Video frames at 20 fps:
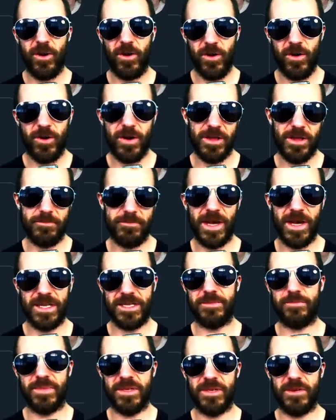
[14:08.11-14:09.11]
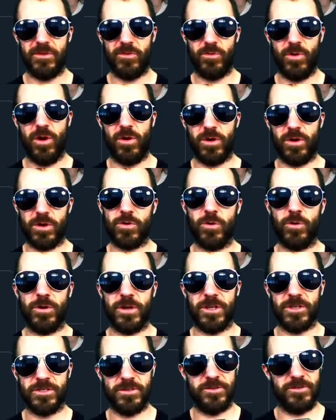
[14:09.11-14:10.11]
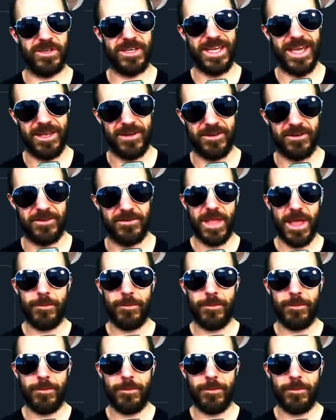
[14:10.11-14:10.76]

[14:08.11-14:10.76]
are and might be wrong according to the canon.